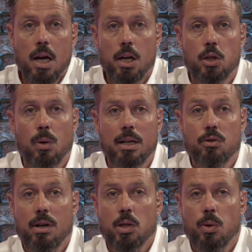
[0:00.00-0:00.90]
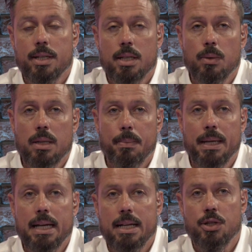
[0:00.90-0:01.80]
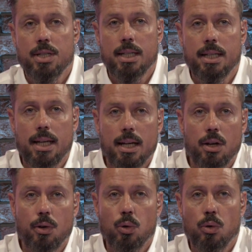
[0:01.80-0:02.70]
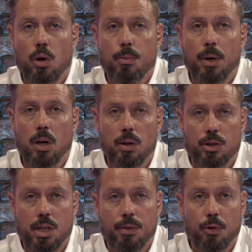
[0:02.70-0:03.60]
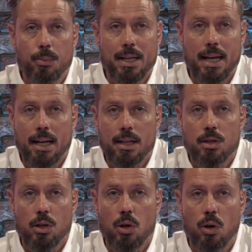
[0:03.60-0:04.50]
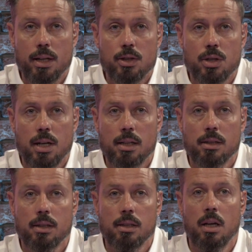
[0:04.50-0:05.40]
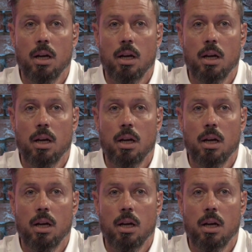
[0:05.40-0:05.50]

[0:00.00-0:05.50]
as well as graduating with a PhD in neurobiology from King's College London.